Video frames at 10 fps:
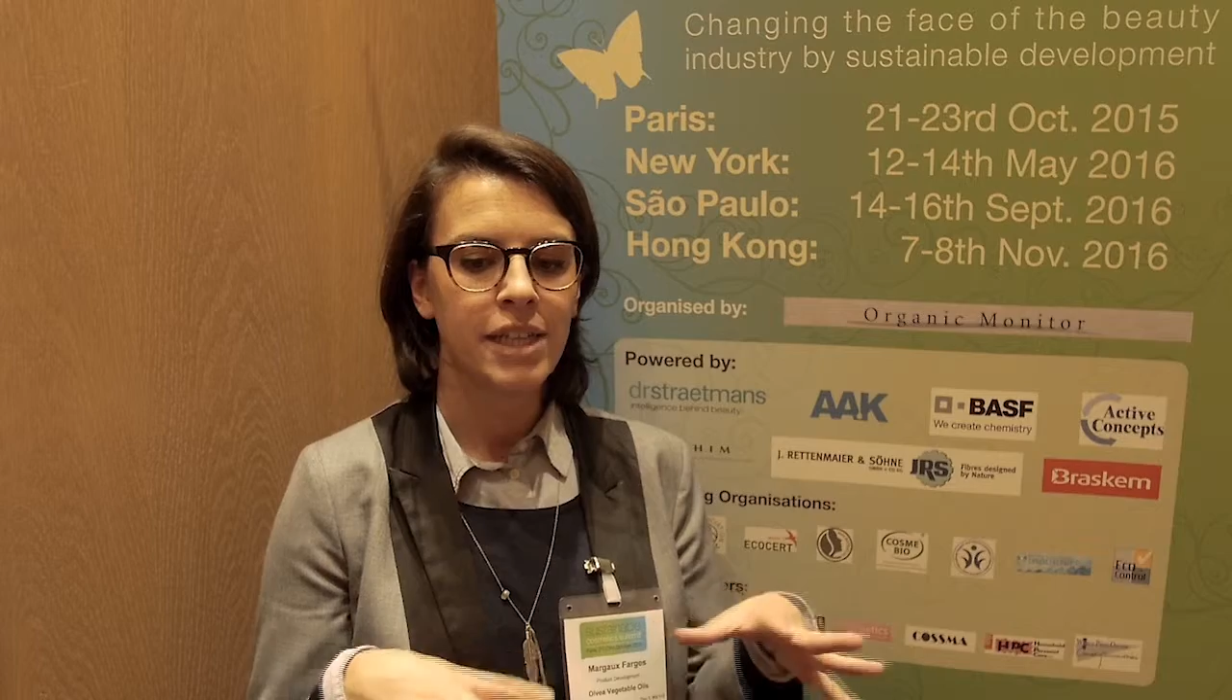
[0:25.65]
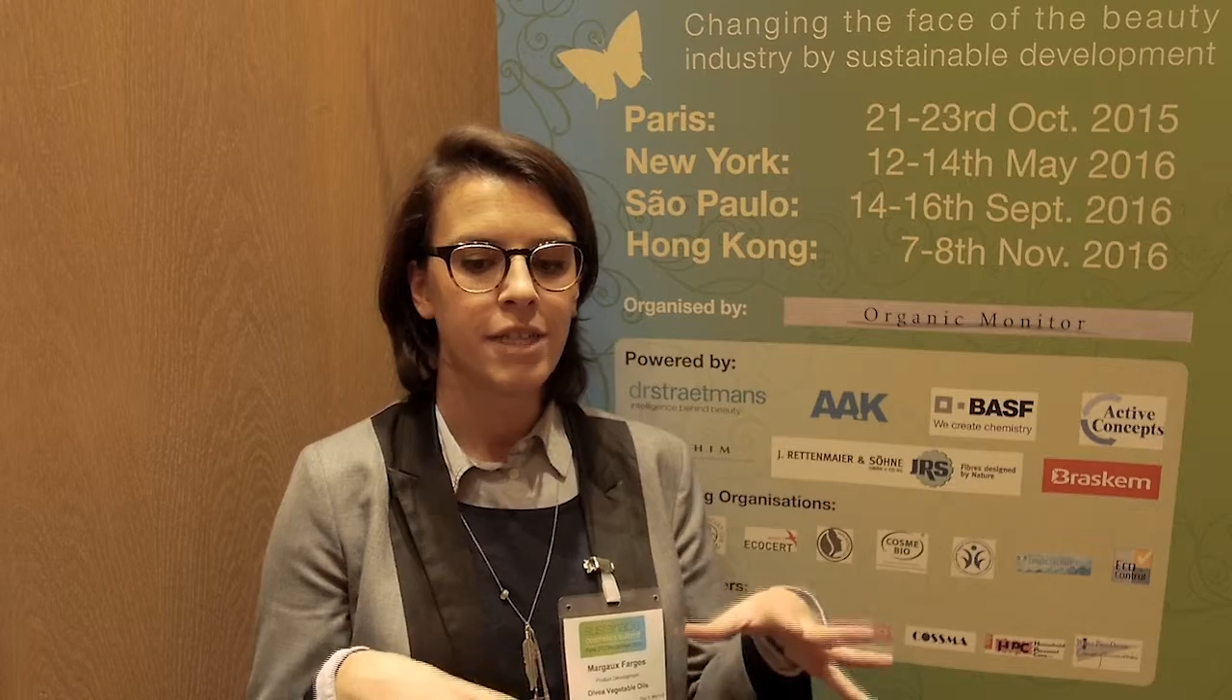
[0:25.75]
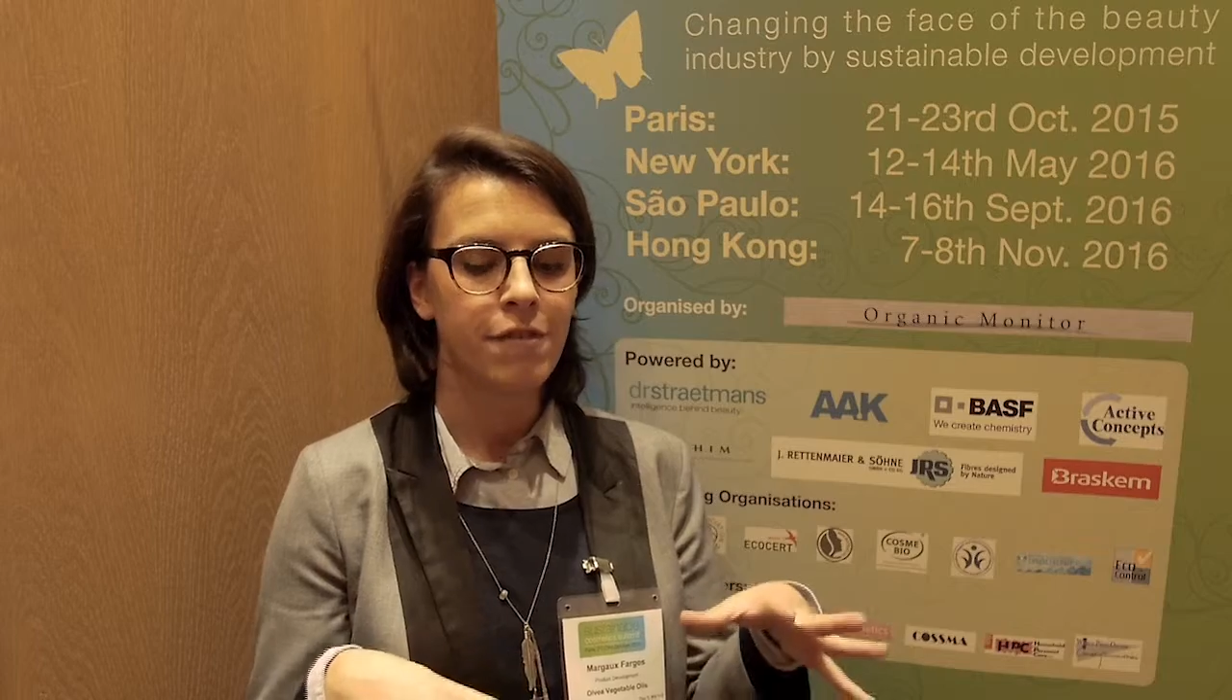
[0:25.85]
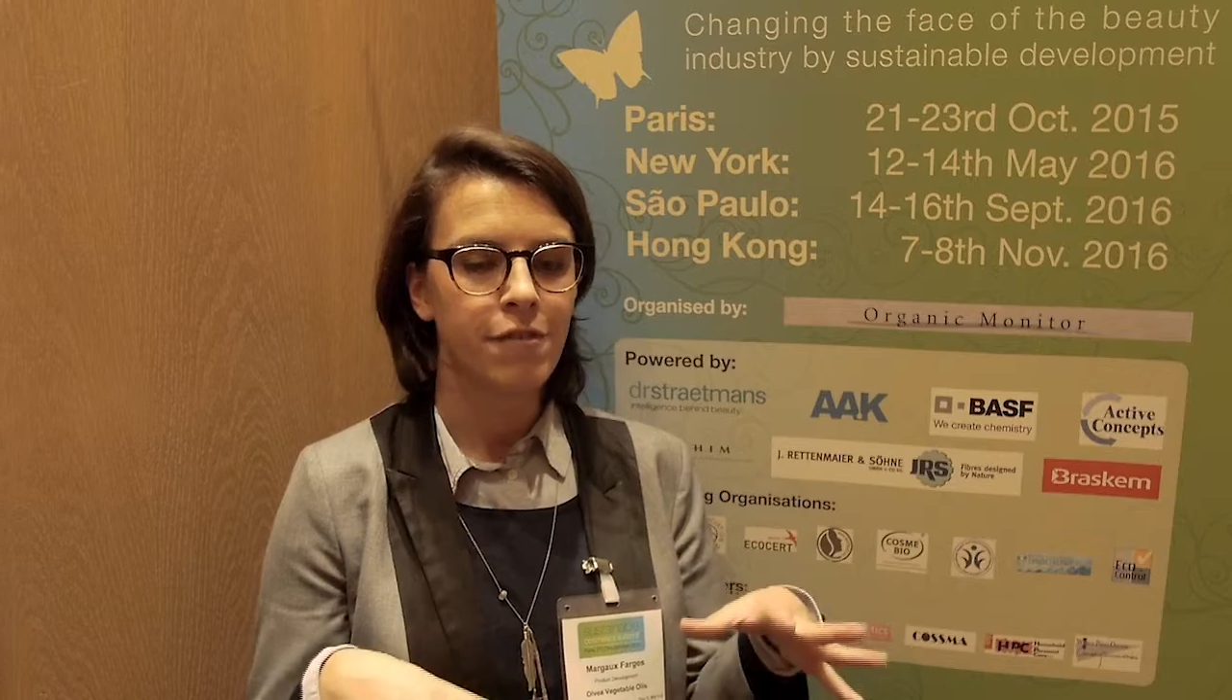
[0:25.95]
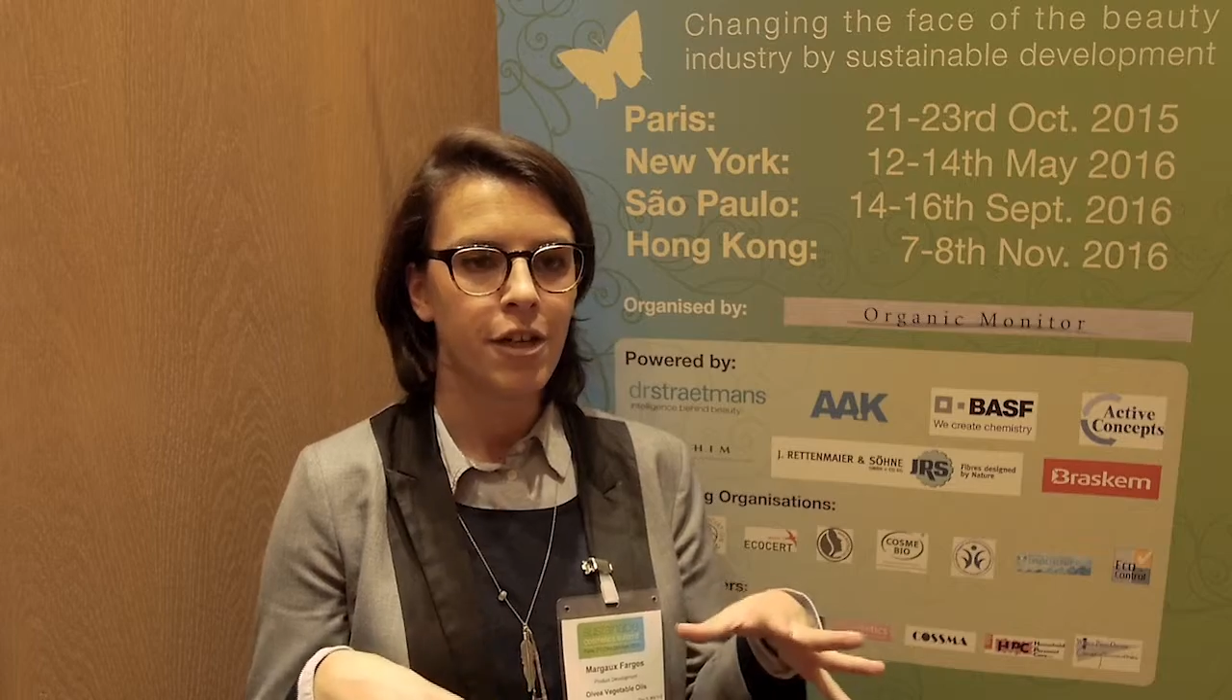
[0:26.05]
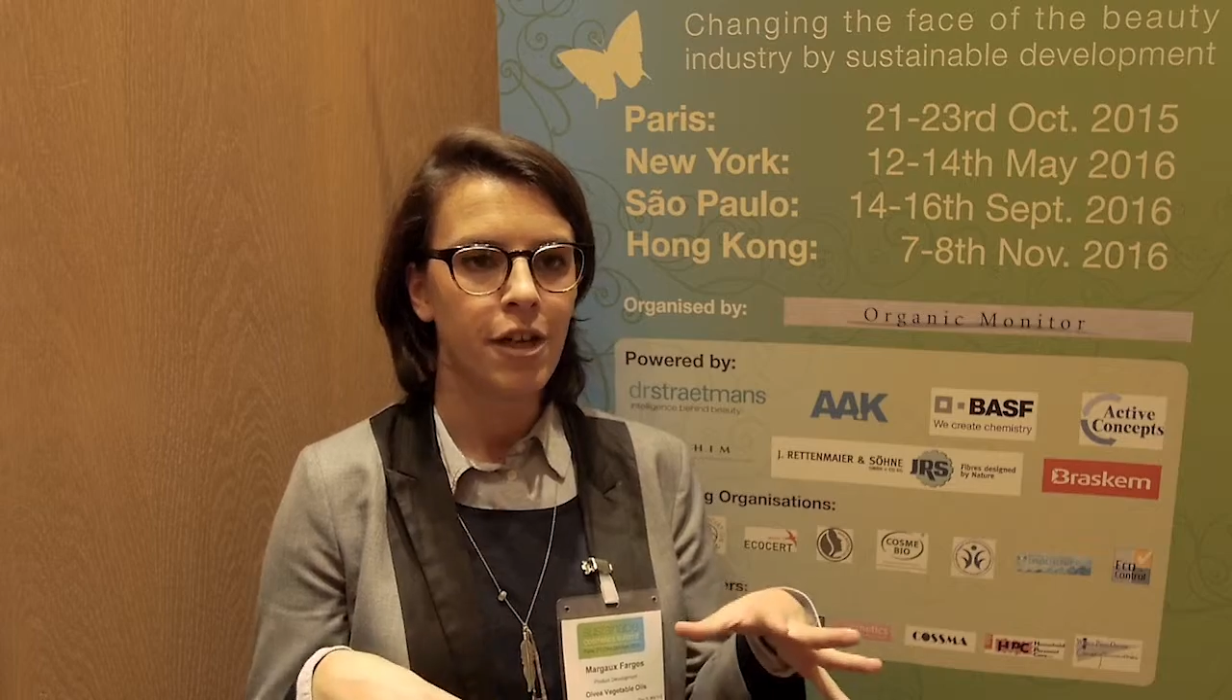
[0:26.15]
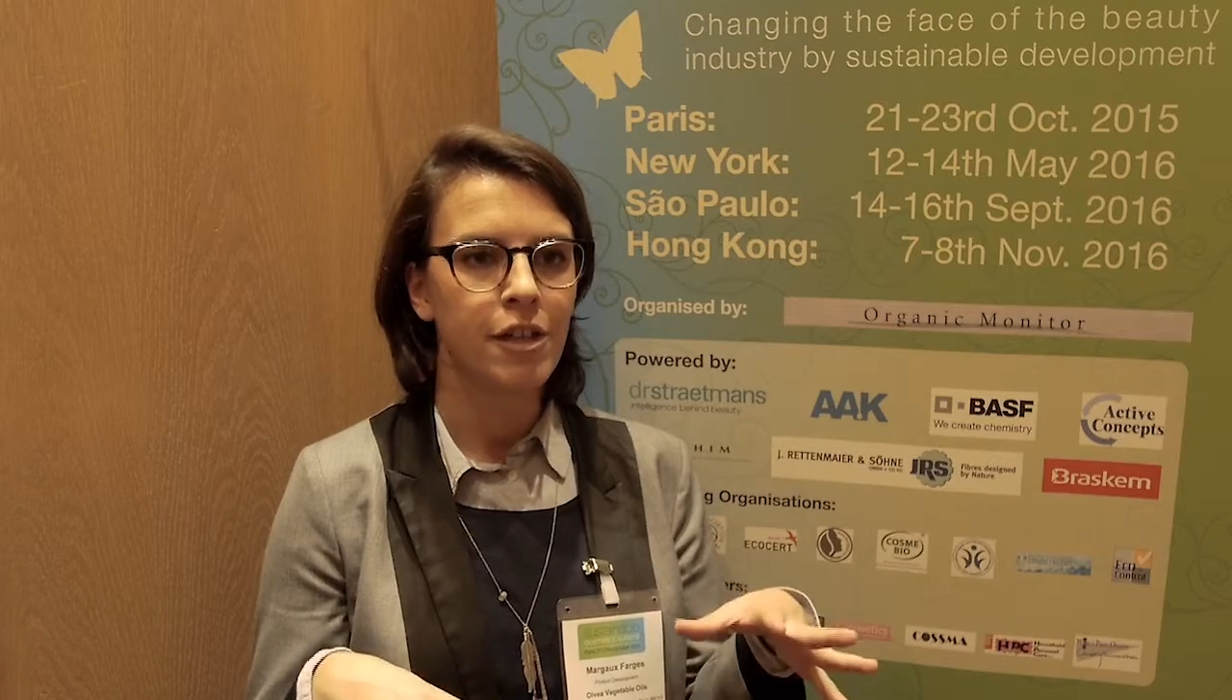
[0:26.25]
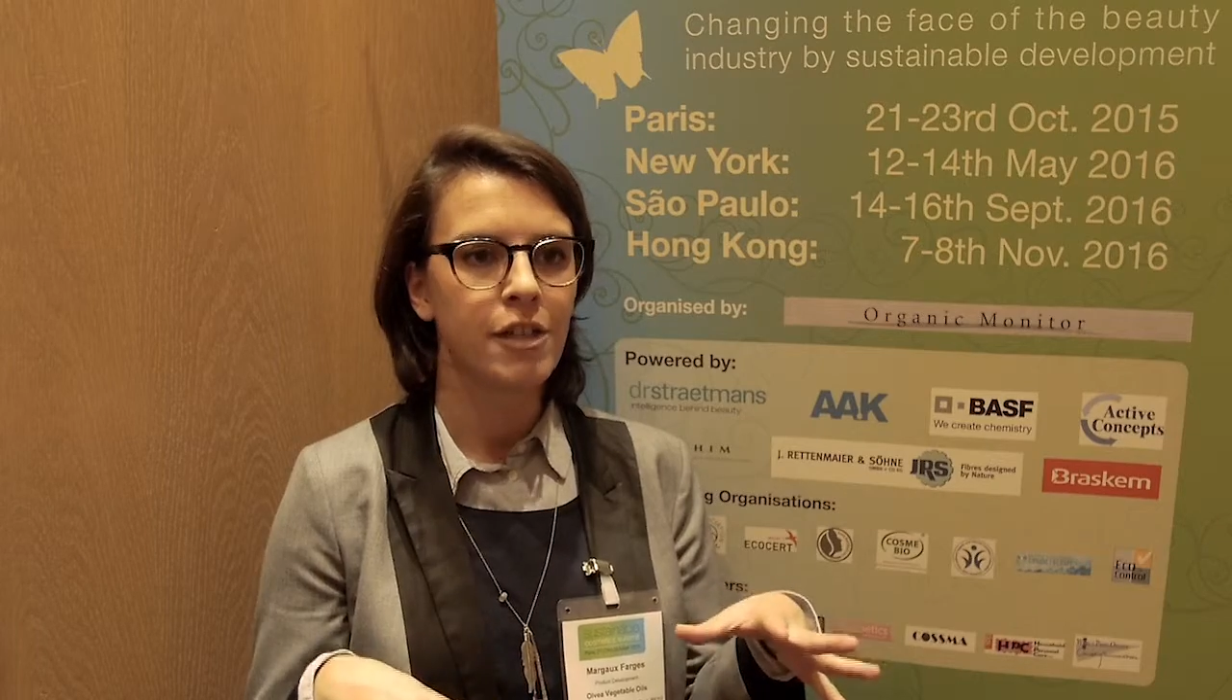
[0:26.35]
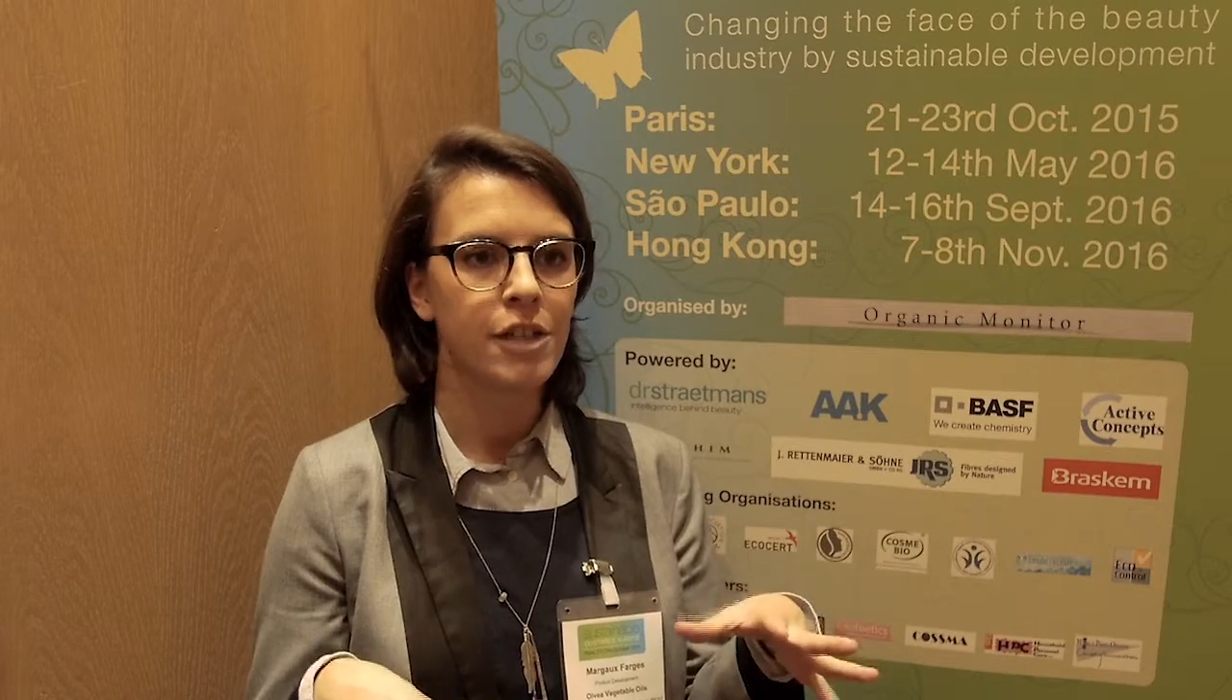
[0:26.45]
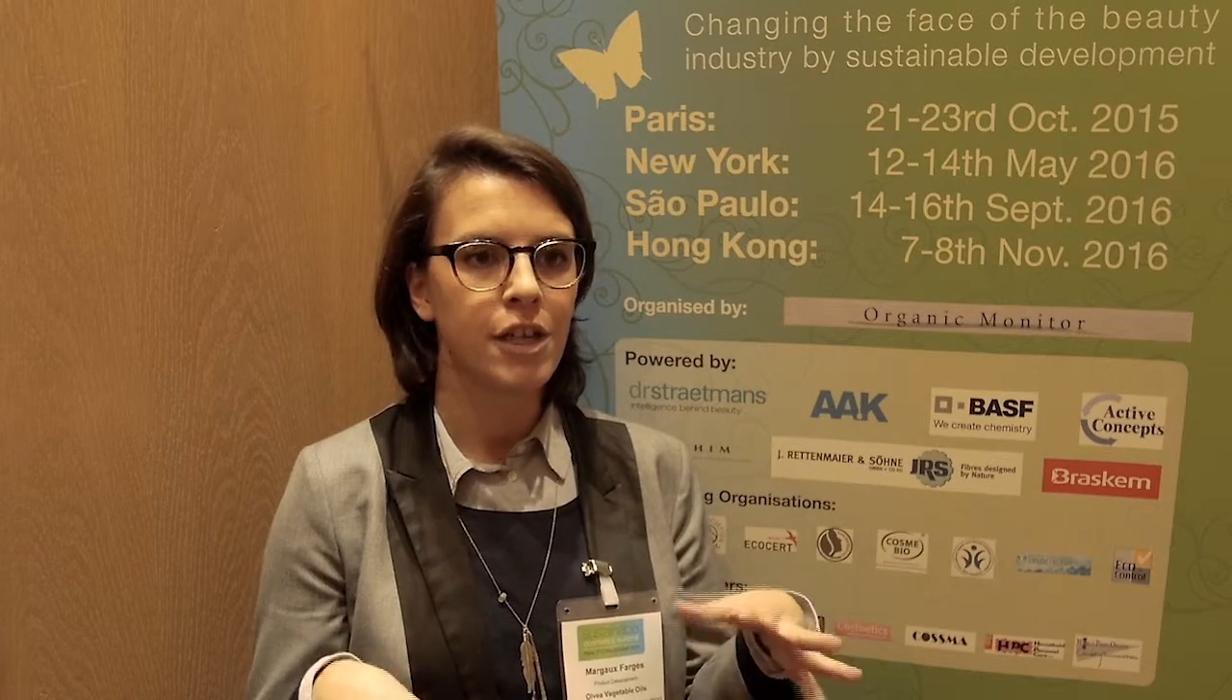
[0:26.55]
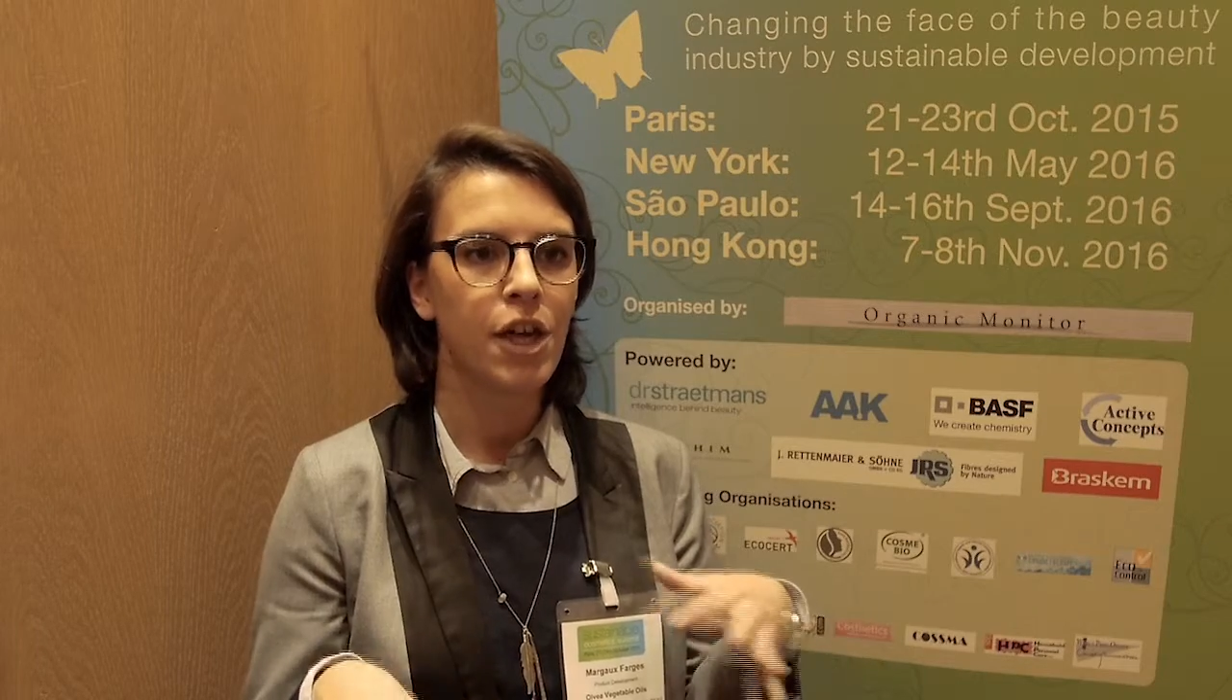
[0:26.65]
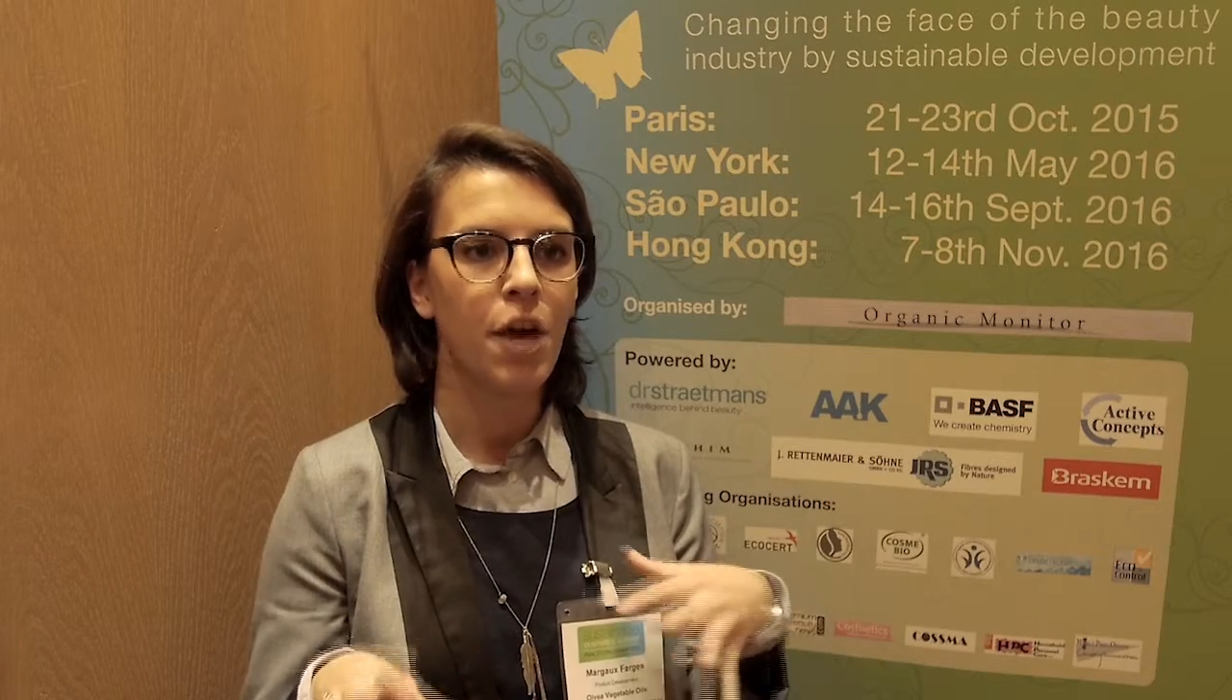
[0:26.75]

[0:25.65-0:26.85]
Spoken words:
different